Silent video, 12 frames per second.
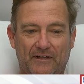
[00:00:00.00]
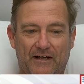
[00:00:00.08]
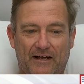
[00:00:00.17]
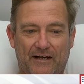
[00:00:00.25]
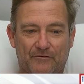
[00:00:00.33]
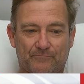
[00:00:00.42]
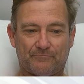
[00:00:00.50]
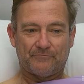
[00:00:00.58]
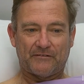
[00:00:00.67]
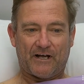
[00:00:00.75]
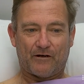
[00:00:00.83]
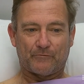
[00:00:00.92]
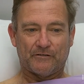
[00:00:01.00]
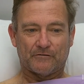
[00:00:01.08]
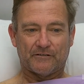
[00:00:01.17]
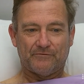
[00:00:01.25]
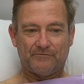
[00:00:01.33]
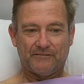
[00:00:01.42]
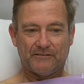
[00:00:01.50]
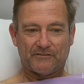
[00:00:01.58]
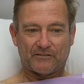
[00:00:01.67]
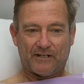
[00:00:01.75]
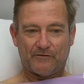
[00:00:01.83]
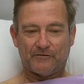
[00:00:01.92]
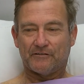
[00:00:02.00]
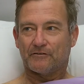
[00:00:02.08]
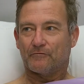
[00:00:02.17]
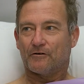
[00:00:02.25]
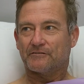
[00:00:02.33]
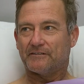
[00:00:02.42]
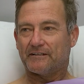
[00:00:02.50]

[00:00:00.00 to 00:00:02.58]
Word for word: um, cartwheeled, slammed into the rock,